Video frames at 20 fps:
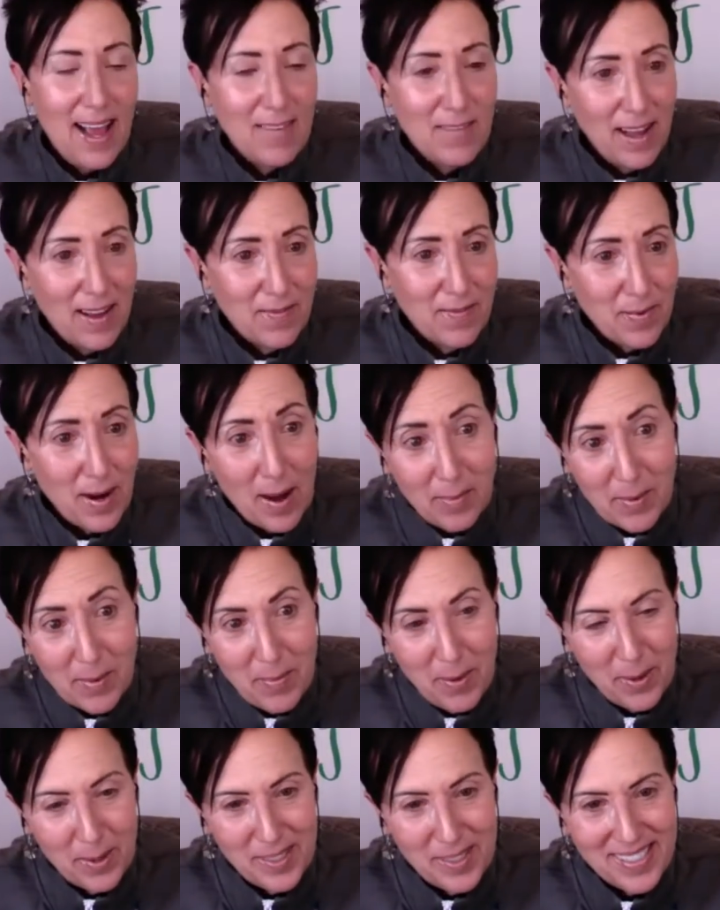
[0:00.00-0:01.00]
I've probably
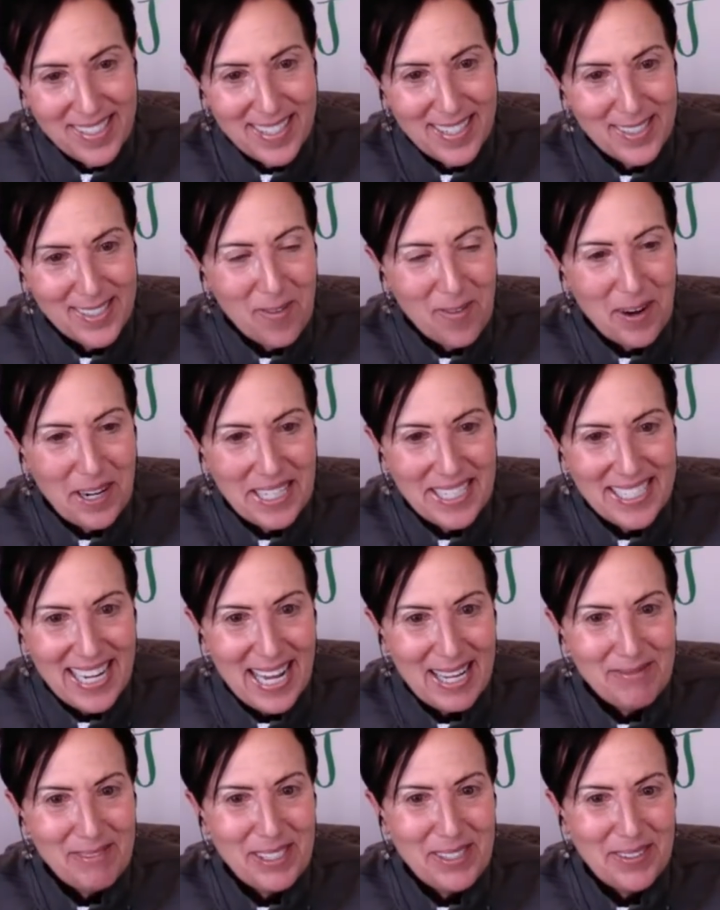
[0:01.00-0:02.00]
posted it 20 times